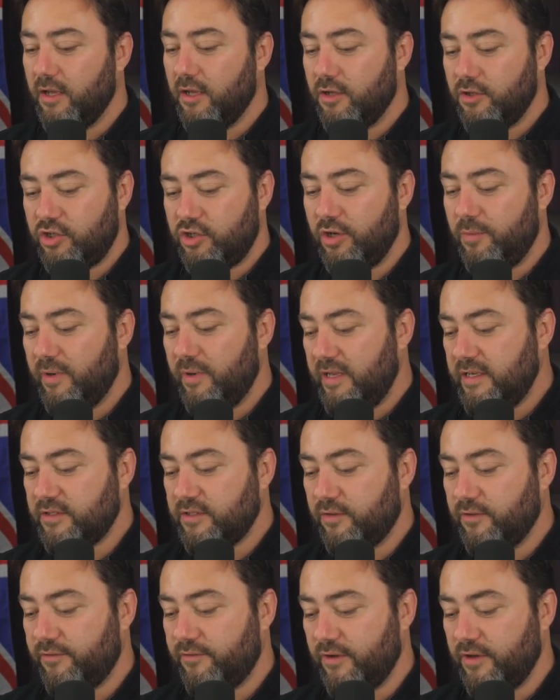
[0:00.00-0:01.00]
Germany's on
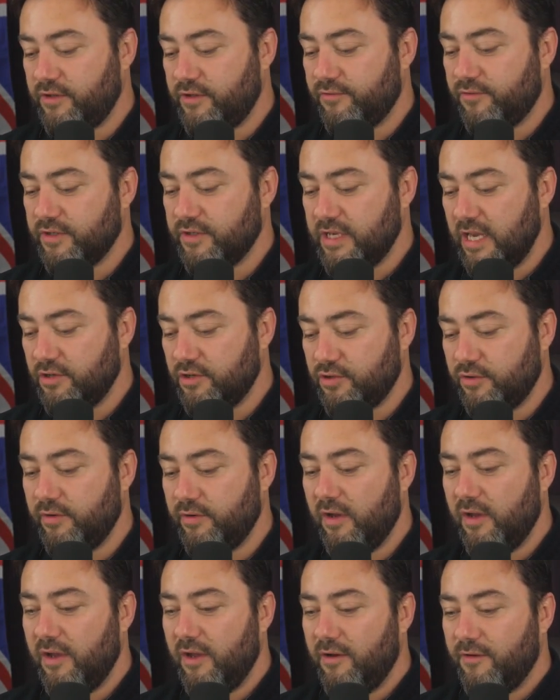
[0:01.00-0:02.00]
the verge of recession,
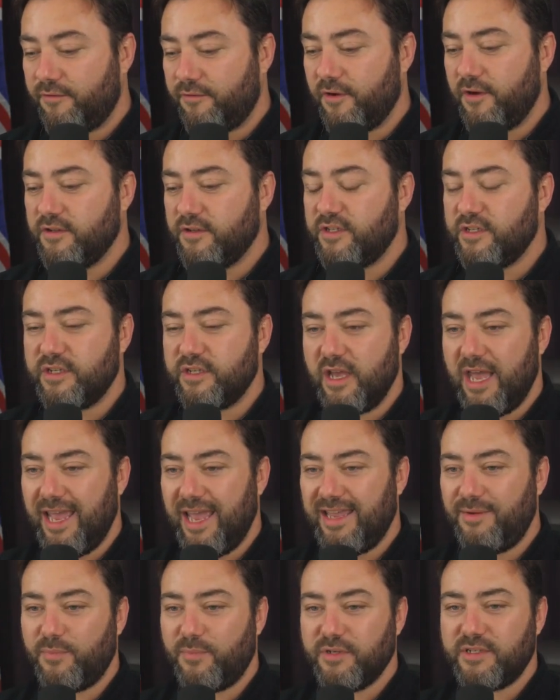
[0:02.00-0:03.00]
France is at
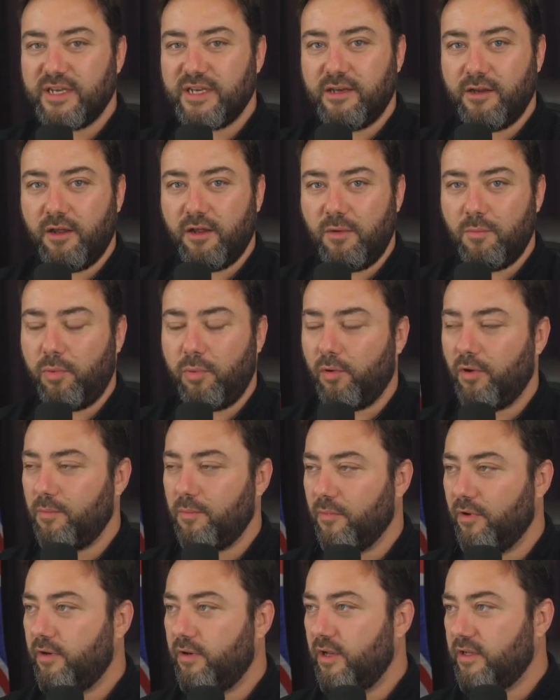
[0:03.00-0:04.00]
8%
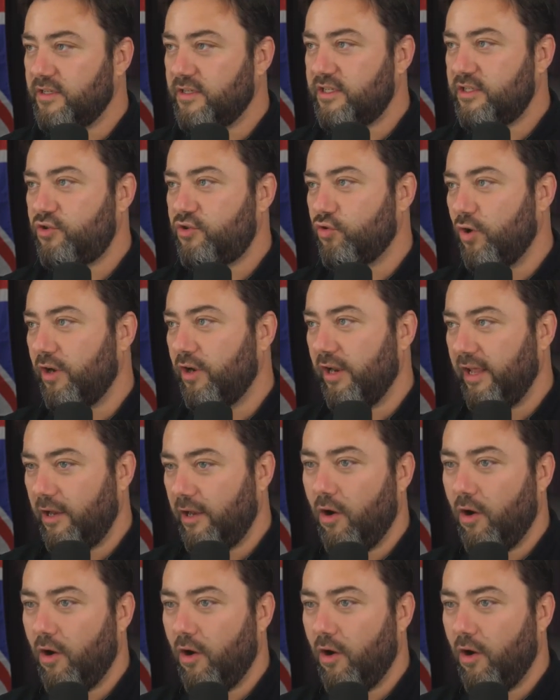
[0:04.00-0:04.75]
unemployment and struggling,